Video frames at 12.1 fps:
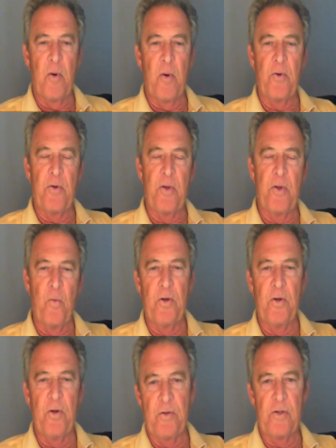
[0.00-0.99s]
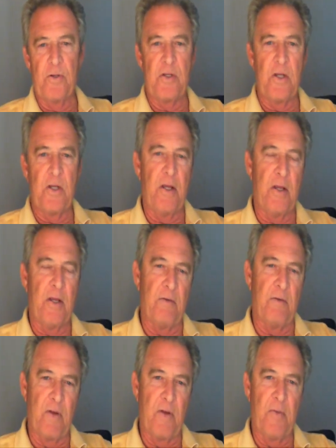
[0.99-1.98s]
up with a window to say
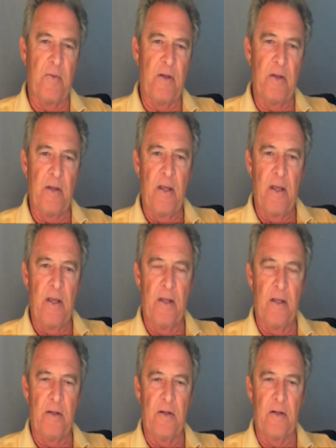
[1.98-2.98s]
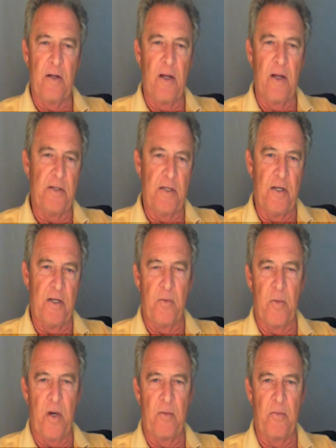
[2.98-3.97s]
framing and then glazing on the
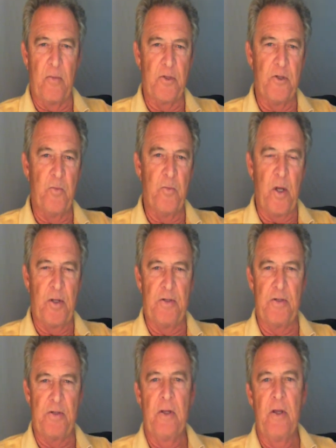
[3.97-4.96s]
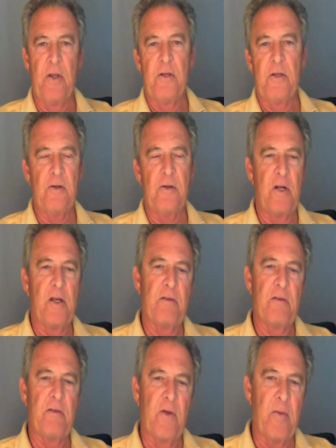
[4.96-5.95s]
bottom. There's two buttons. So you click
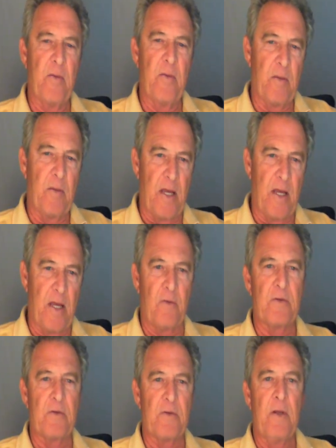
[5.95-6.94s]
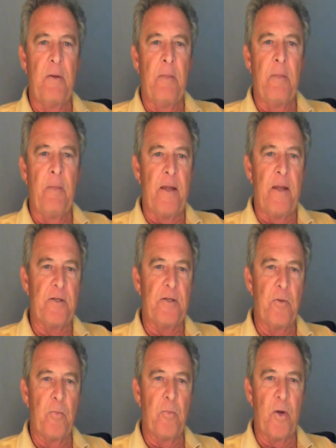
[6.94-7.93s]
the framing man hours, and it's
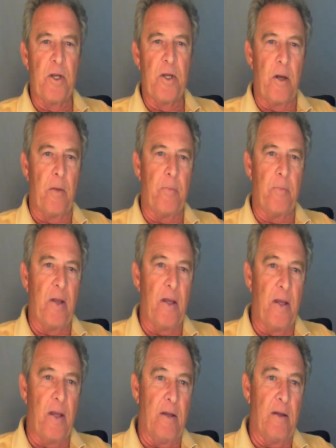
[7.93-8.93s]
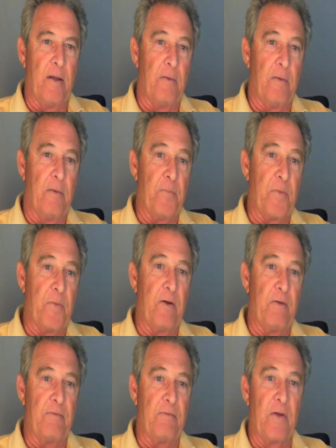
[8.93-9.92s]
going to bring up a
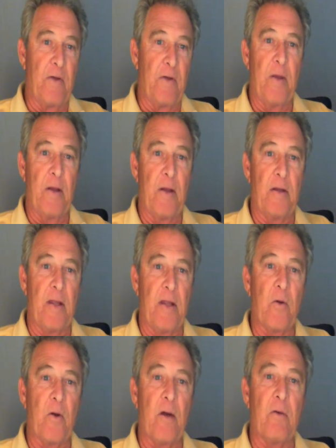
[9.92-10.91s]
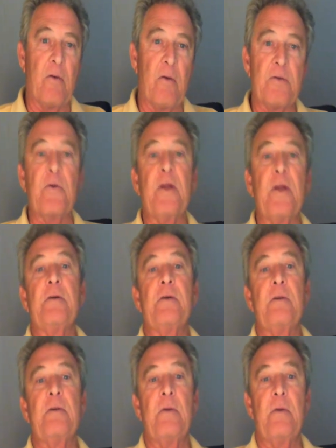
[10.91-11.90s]
frame labor hours and rates.
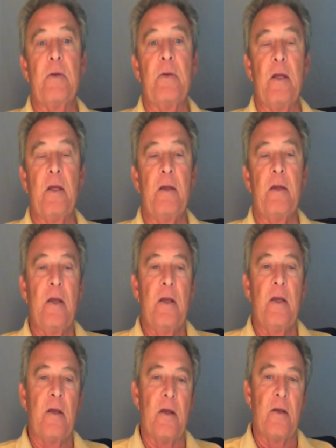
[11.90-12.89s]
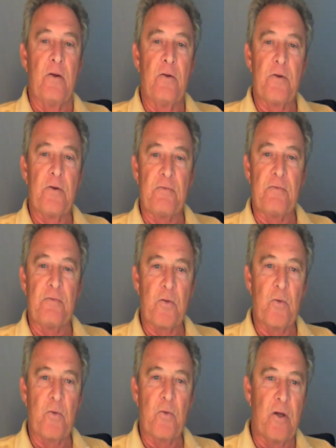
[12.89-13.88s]
Okay, now you notice the
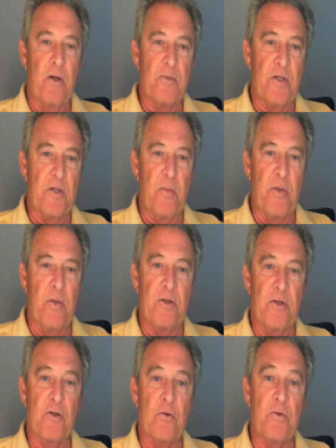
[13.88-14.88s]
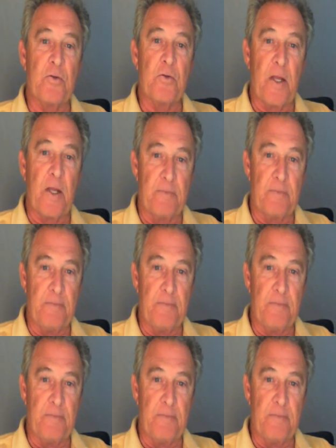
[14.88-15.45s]
first one that comes up is screw spline.